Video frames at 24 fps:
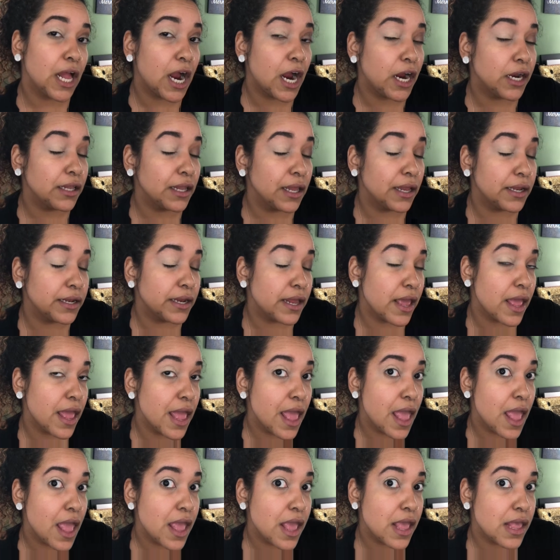our lid
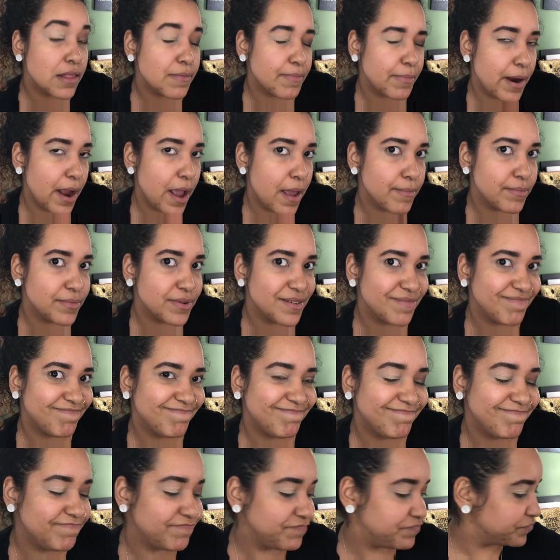is primed.
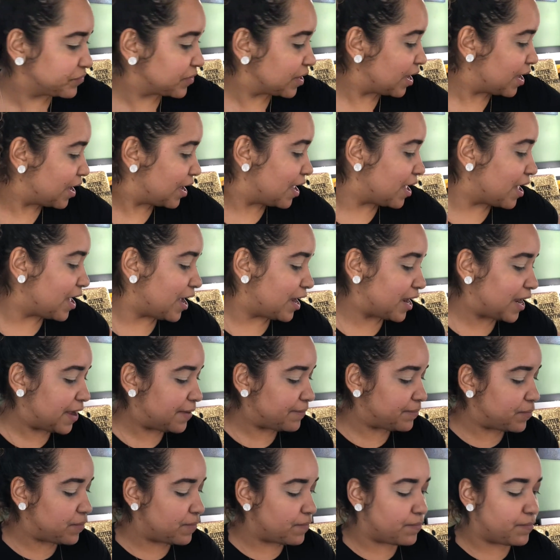All right,
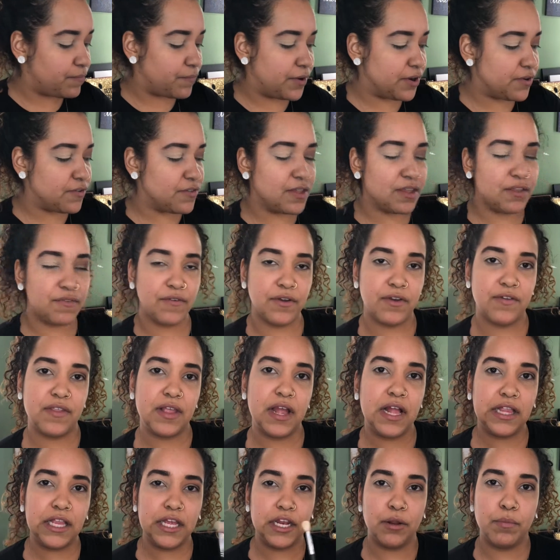first things first,
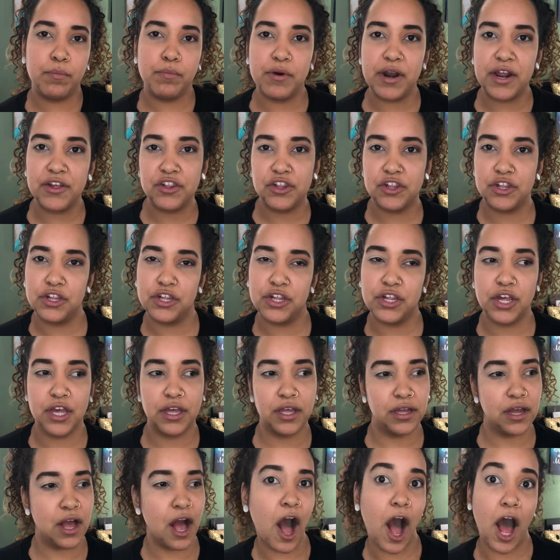a little
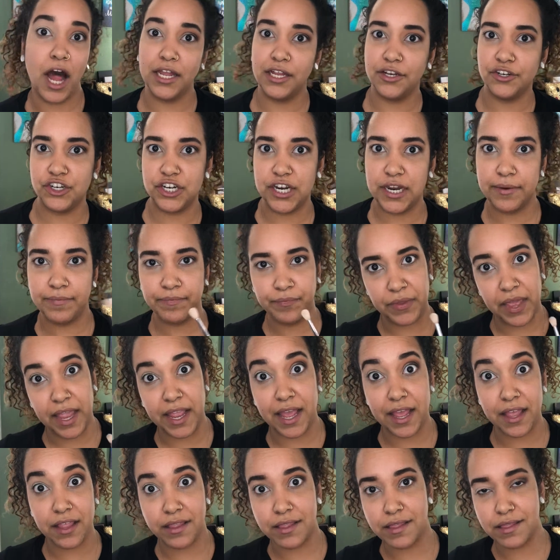brushology, I
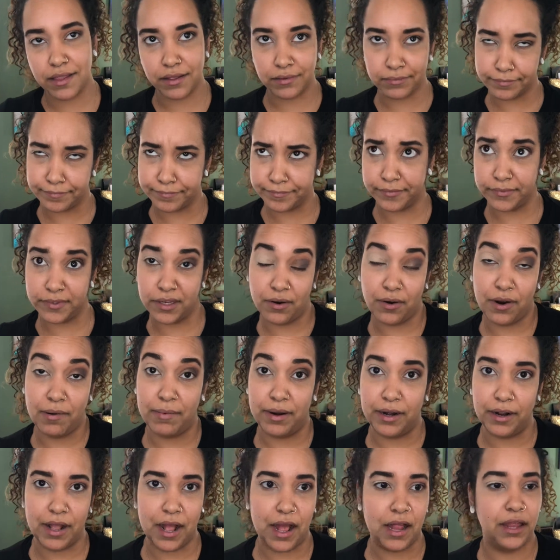guess, or I'm
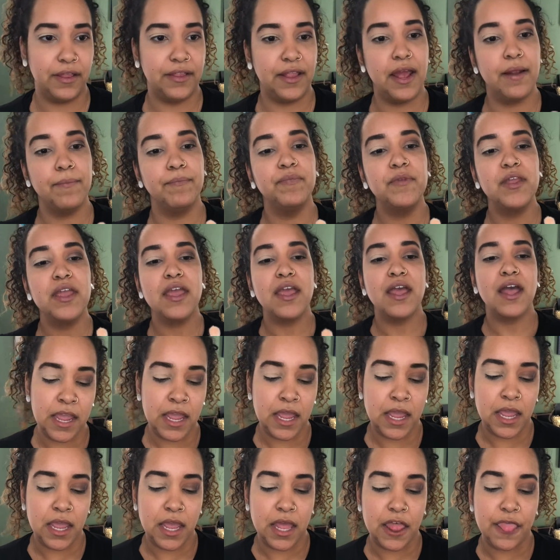gonna call it that.
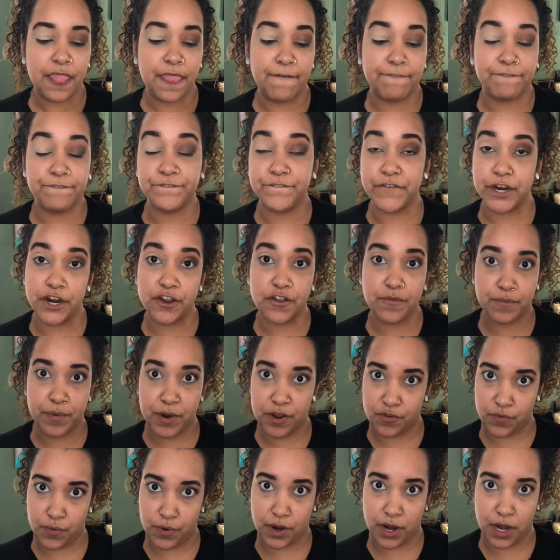The first
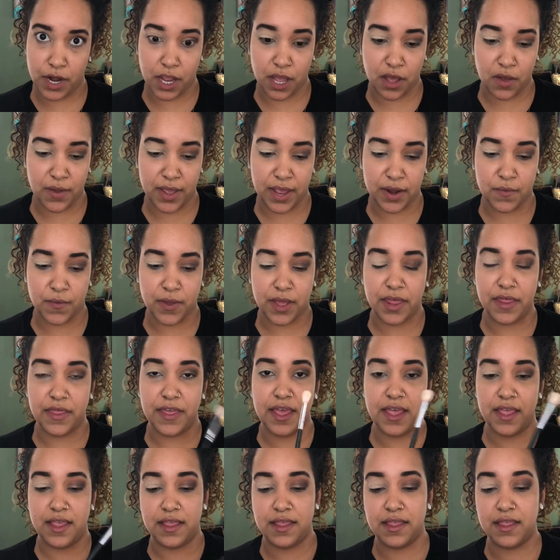brush we're gonna go in
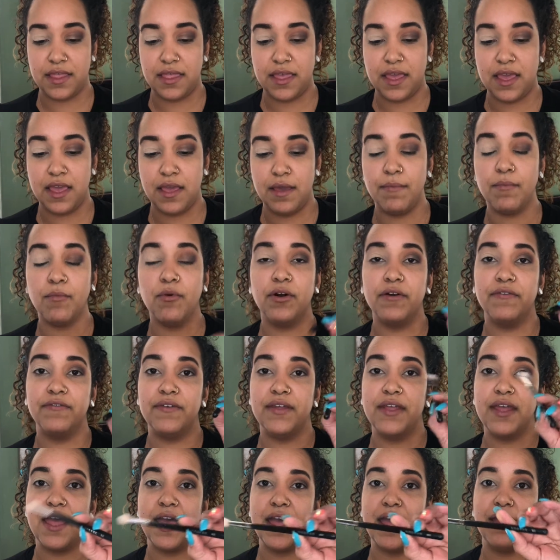with is the
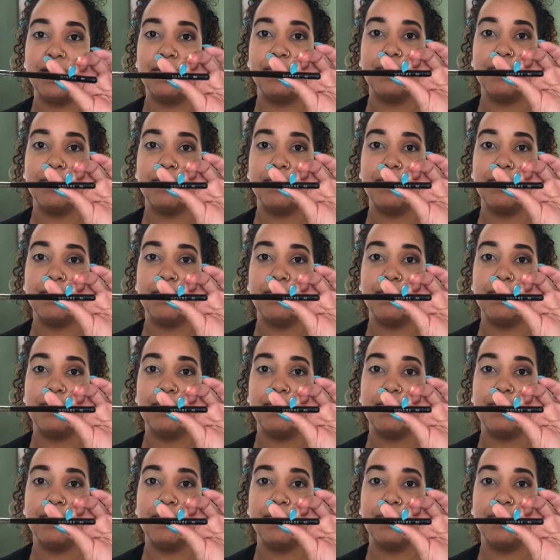Morphe